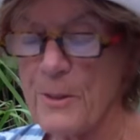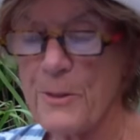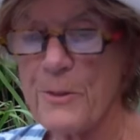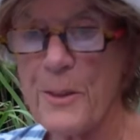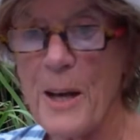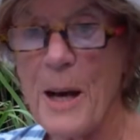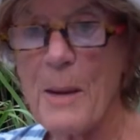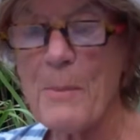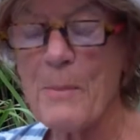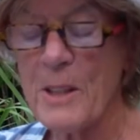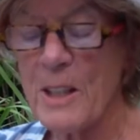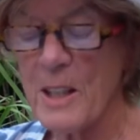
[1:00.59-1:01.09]
A
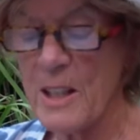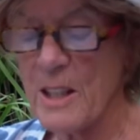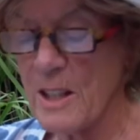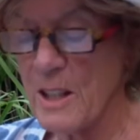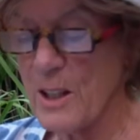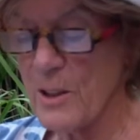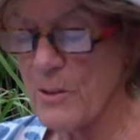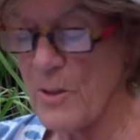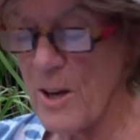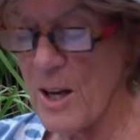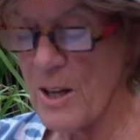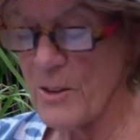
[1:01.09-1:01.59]

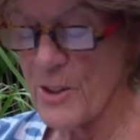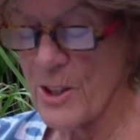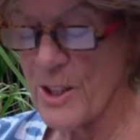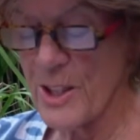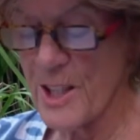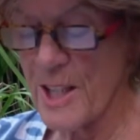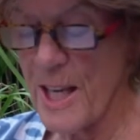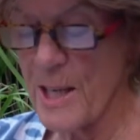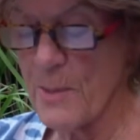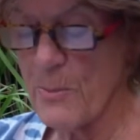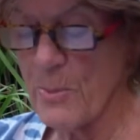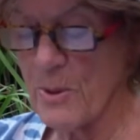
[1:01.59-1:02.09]
family around a
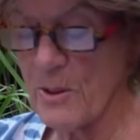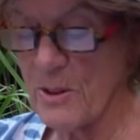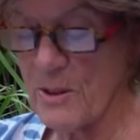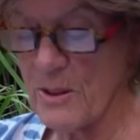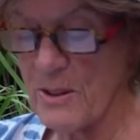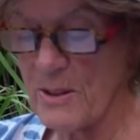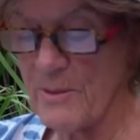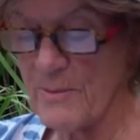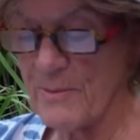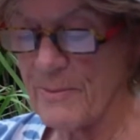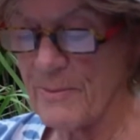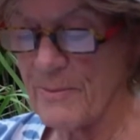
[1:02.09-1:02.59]

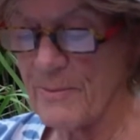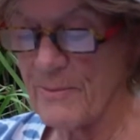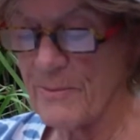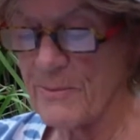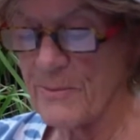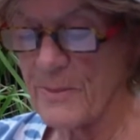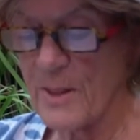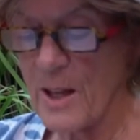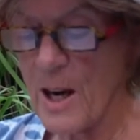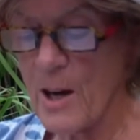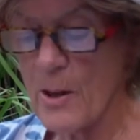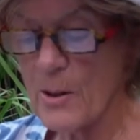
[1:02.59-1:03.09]
table,
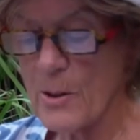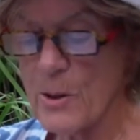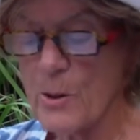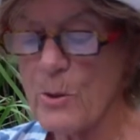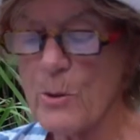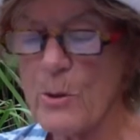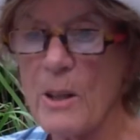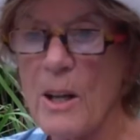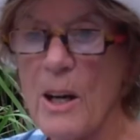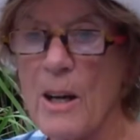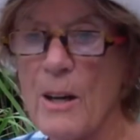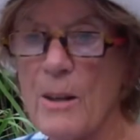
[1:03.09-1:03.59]
how
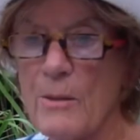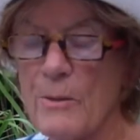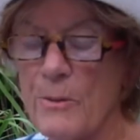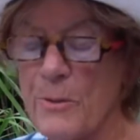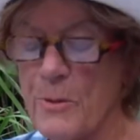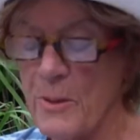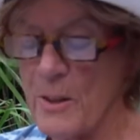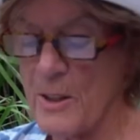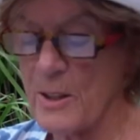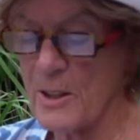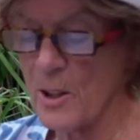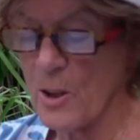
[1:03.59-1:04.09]
you love
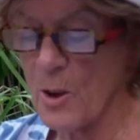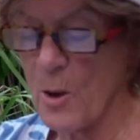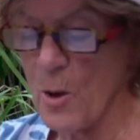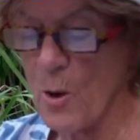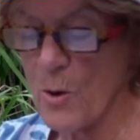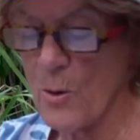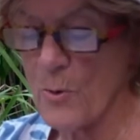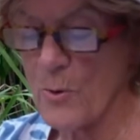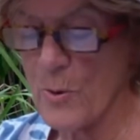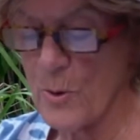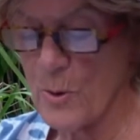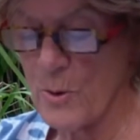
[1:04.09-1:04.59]
and
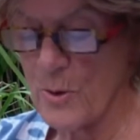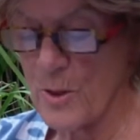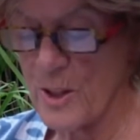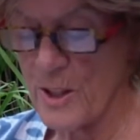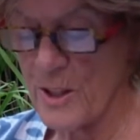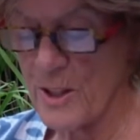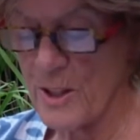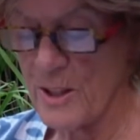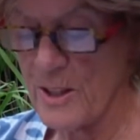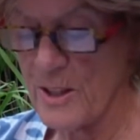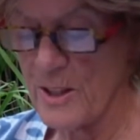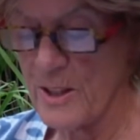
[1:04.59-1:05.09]
long for
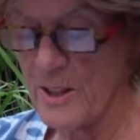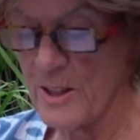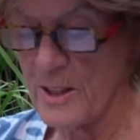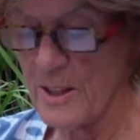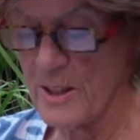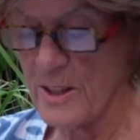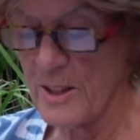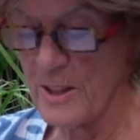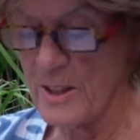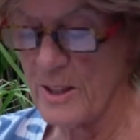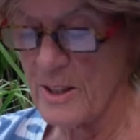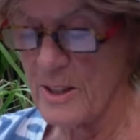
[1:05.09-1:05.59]
it.
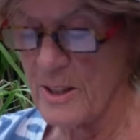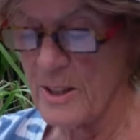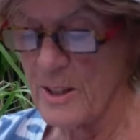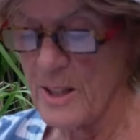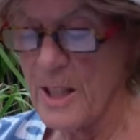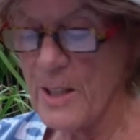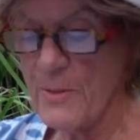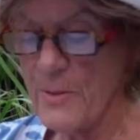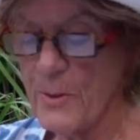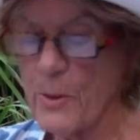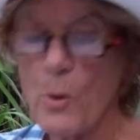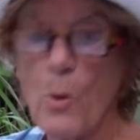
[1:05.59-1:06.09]

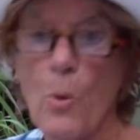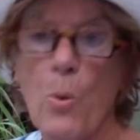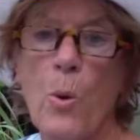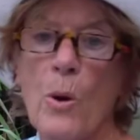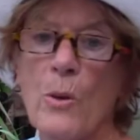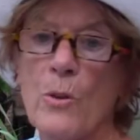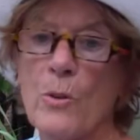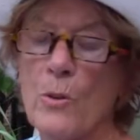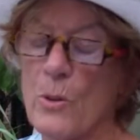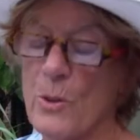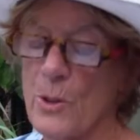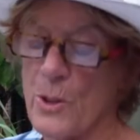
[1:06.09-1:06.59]
Even
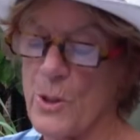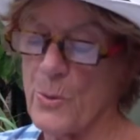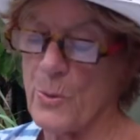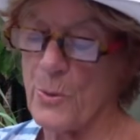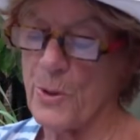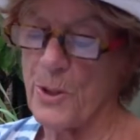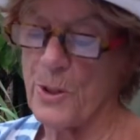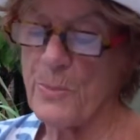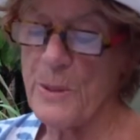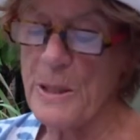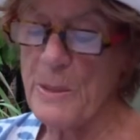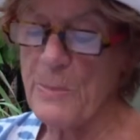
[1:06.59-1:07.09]
quarrels
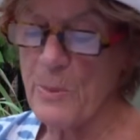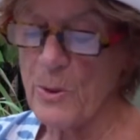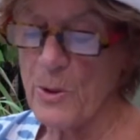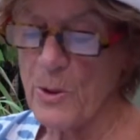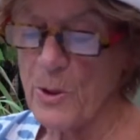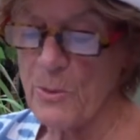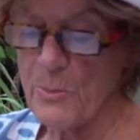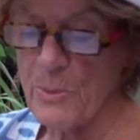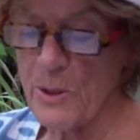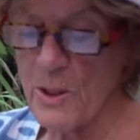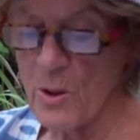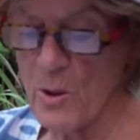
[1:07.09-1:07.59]
with the
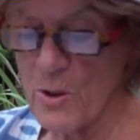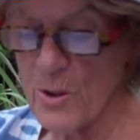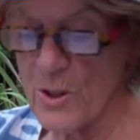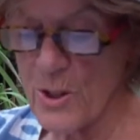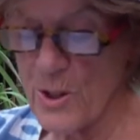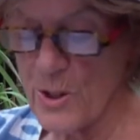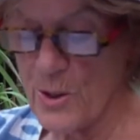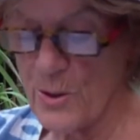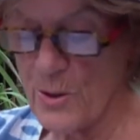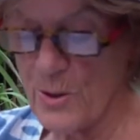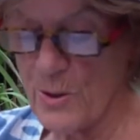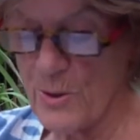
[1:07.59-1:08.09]
people you belong
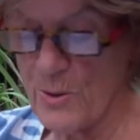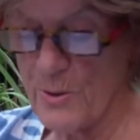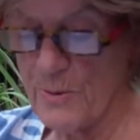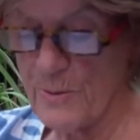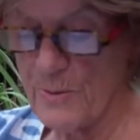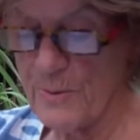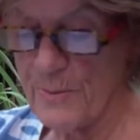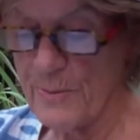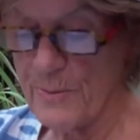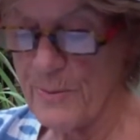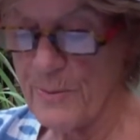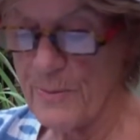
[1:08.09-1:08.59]
to.
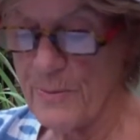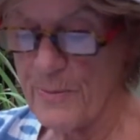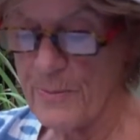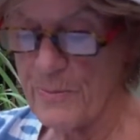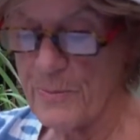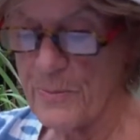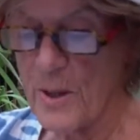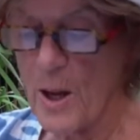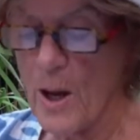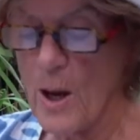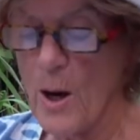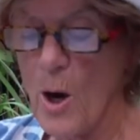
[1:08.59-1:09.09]

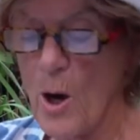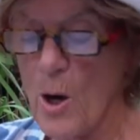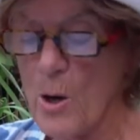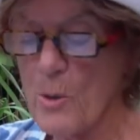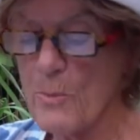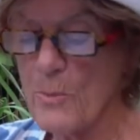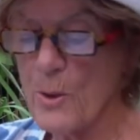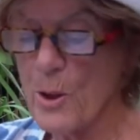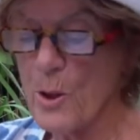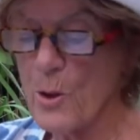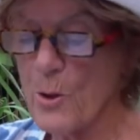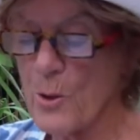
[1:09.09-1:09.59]

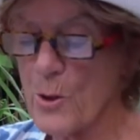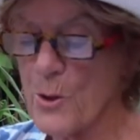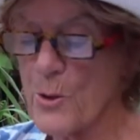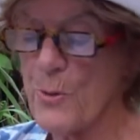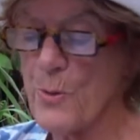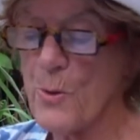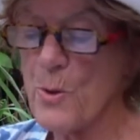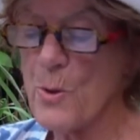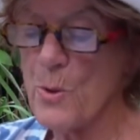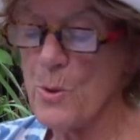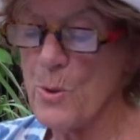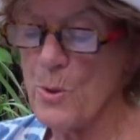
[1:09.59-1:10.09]
Home-cooked
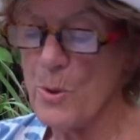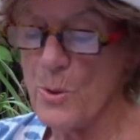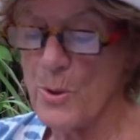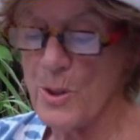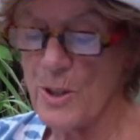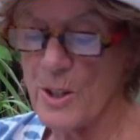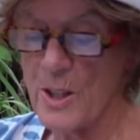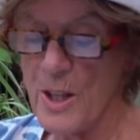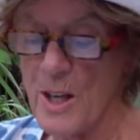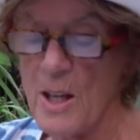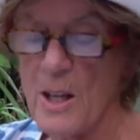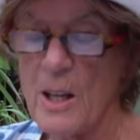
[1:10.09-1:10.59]

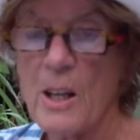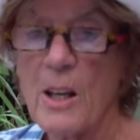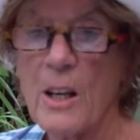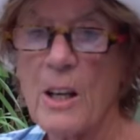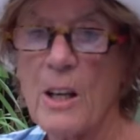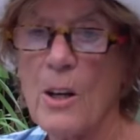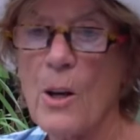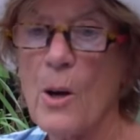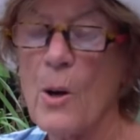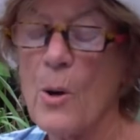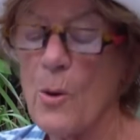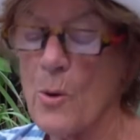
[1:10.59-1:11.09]
food,
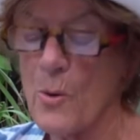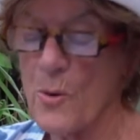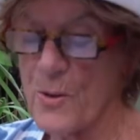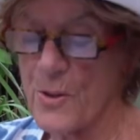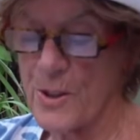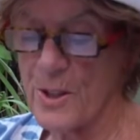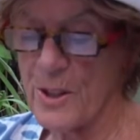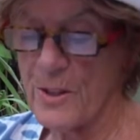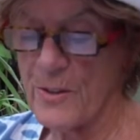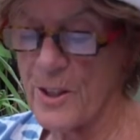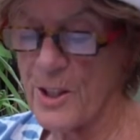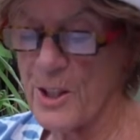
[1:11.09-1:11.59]

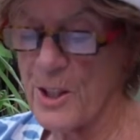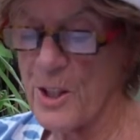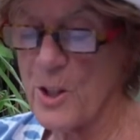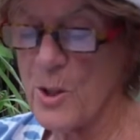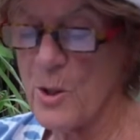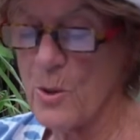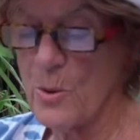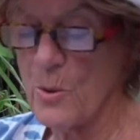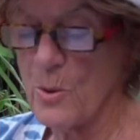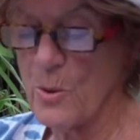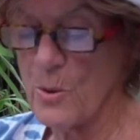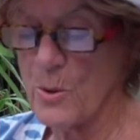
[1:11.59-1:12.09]
clothes that are
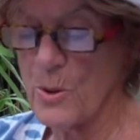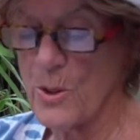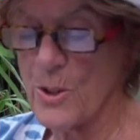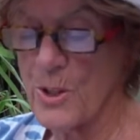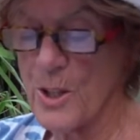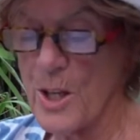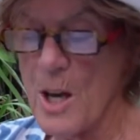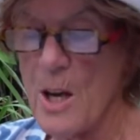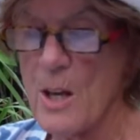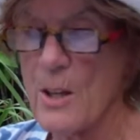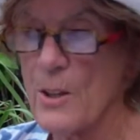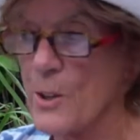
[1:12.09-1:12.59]

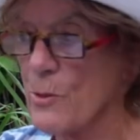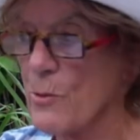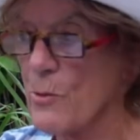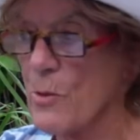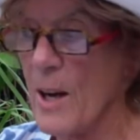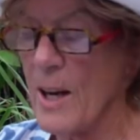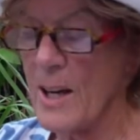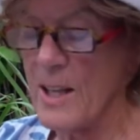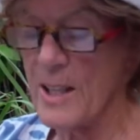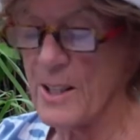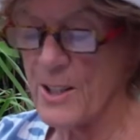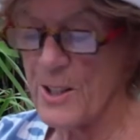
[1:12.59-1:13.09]
yours, the
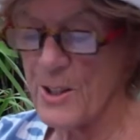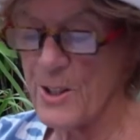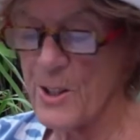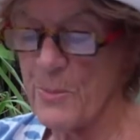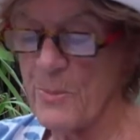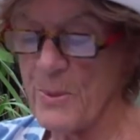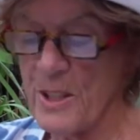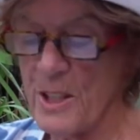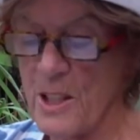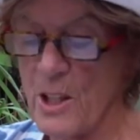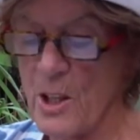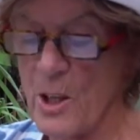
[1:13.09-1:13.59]
right
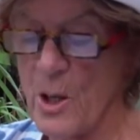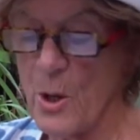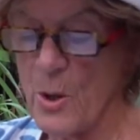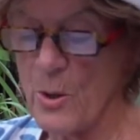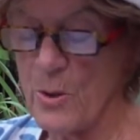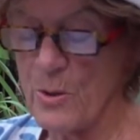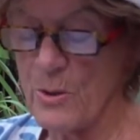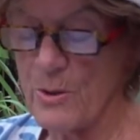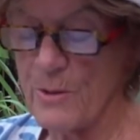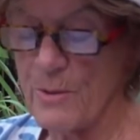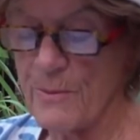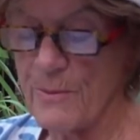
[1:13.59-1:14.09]
to be
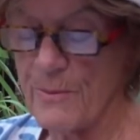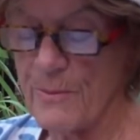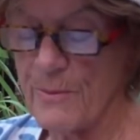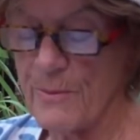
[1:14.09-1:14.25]
alone.